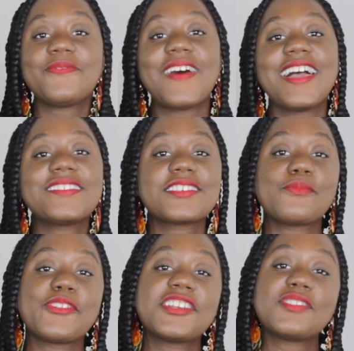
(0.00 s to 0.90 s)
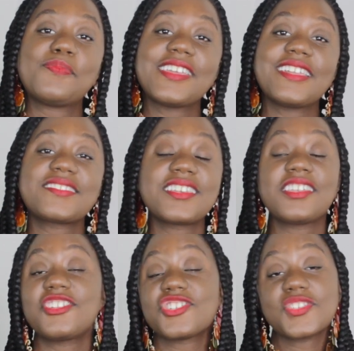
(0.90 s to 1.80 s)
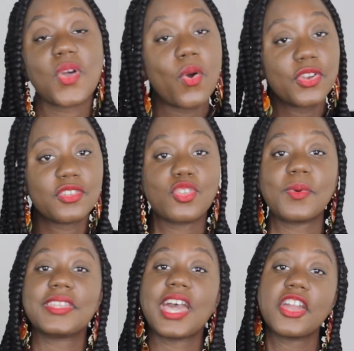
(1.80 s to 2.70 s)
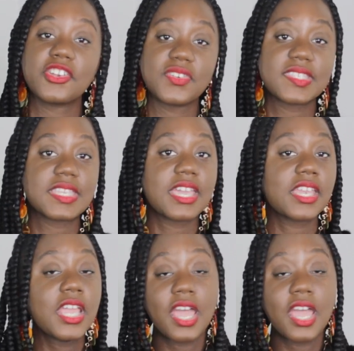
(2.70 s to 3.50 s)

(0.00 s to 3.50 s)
Find somewhere to place it and just hold on to it. I understand.